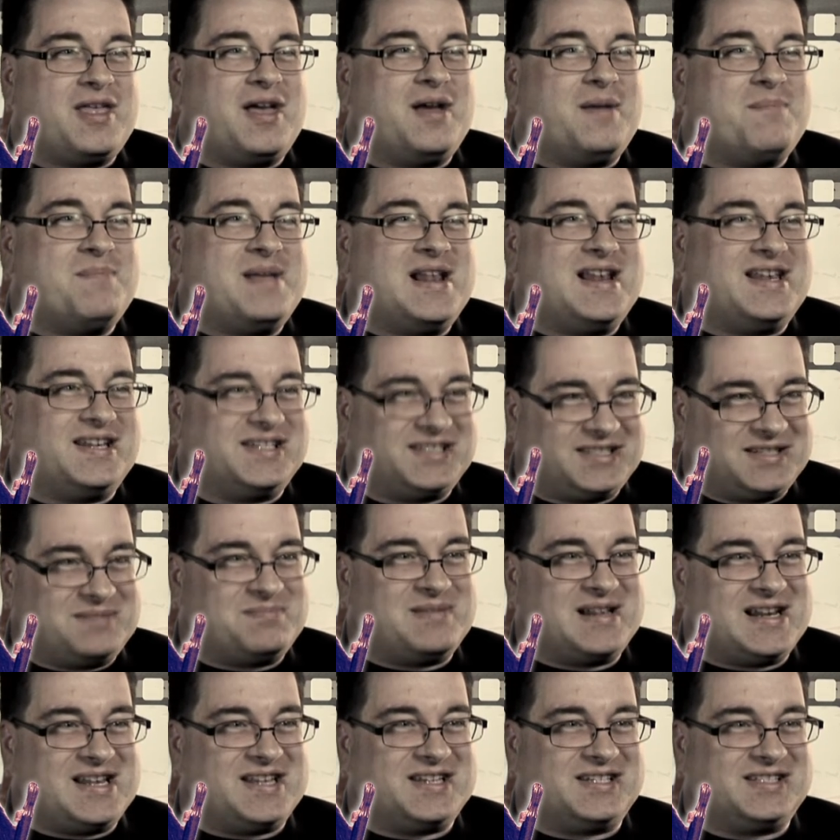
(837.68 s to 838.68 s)
millions and
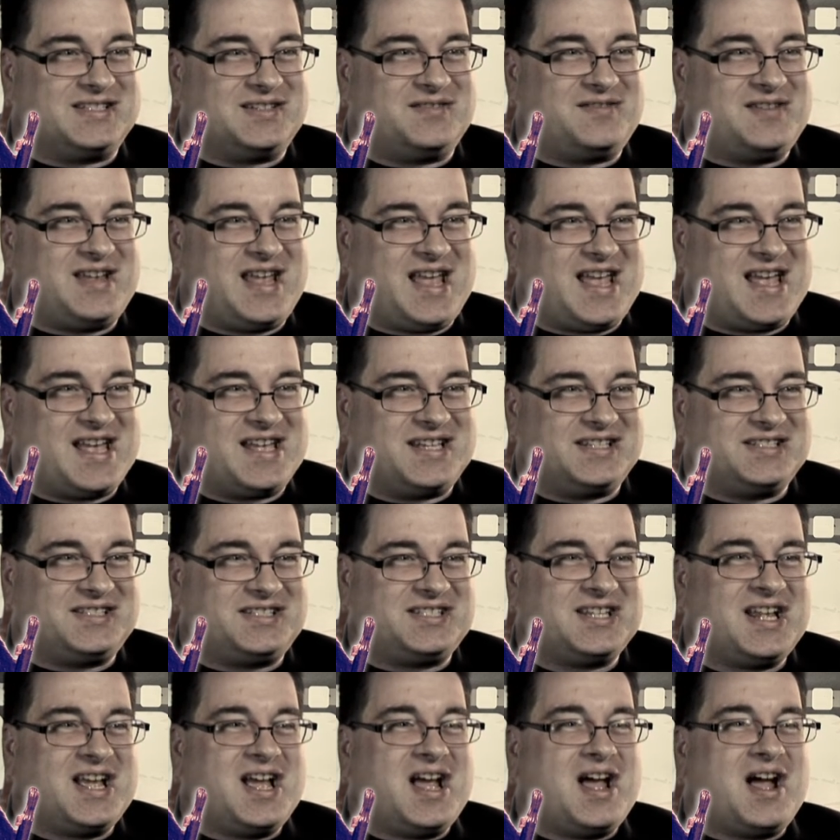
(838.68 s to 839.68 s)
millions of
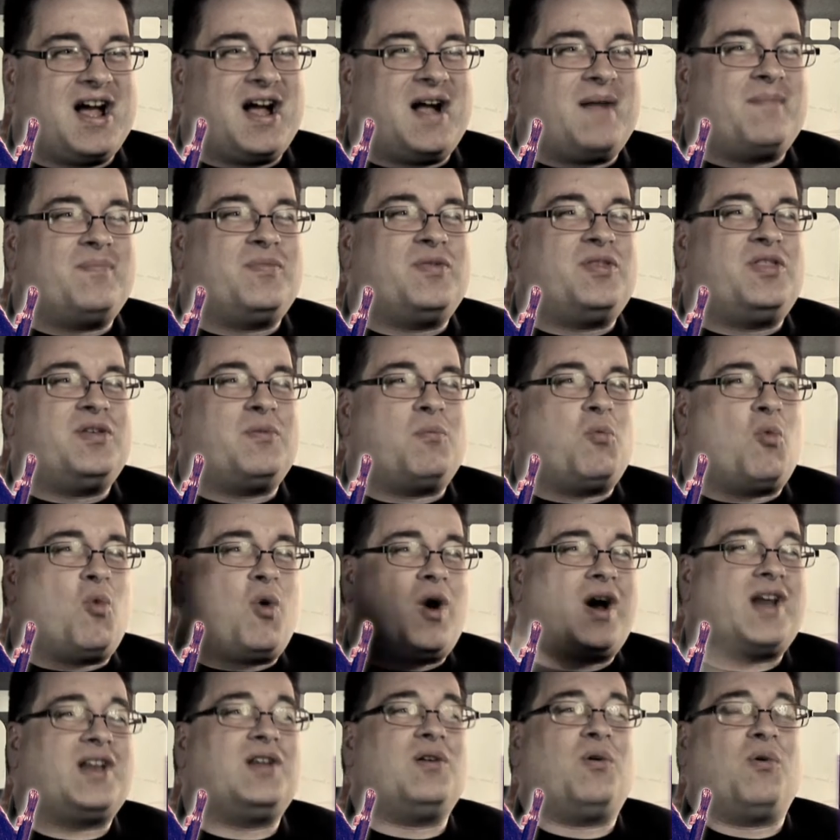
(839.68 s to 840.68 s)
years. The
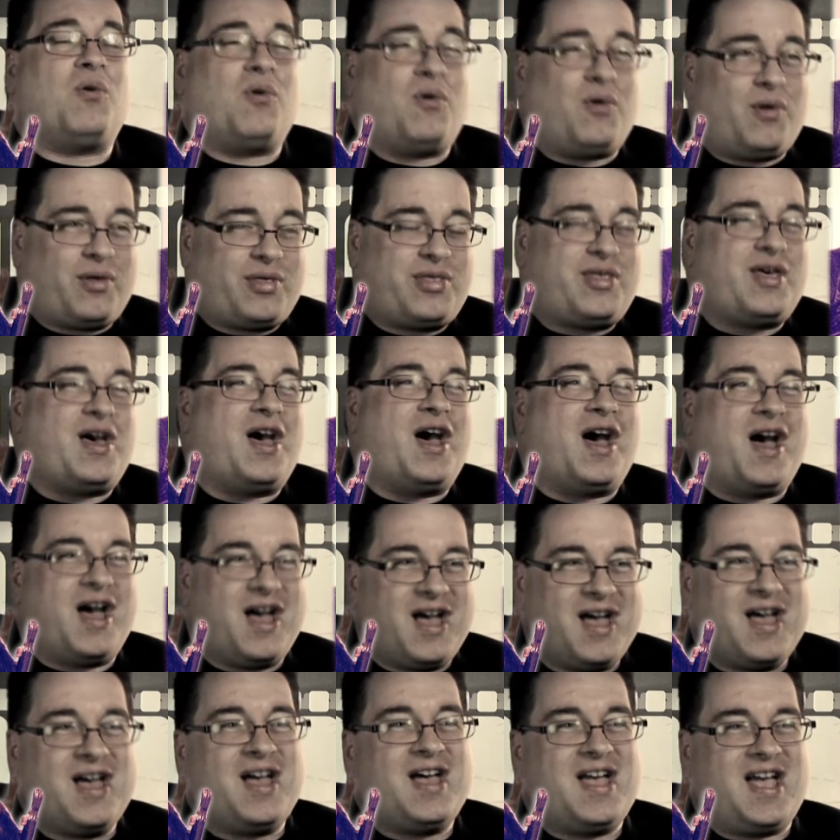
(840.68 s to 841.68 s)
one author
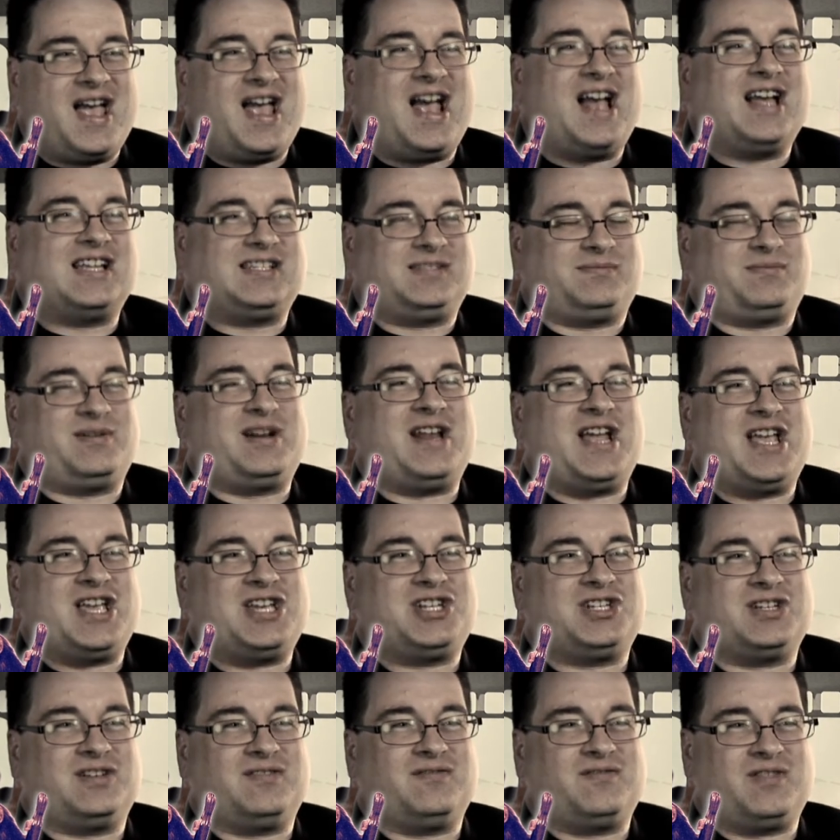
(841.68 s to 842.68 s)

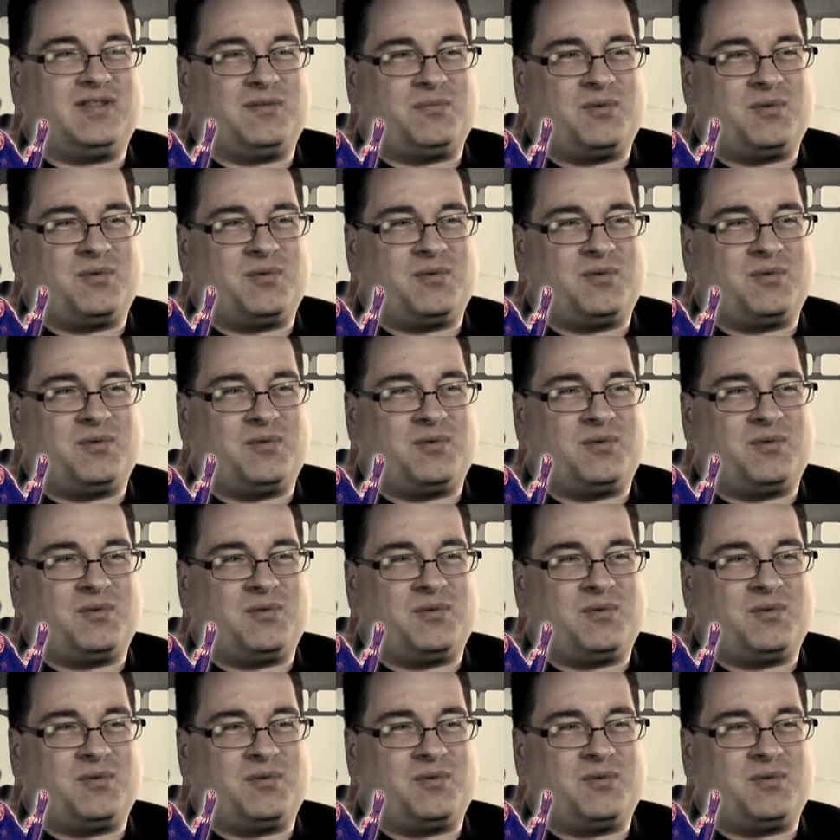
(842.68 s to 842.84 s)
explanation for the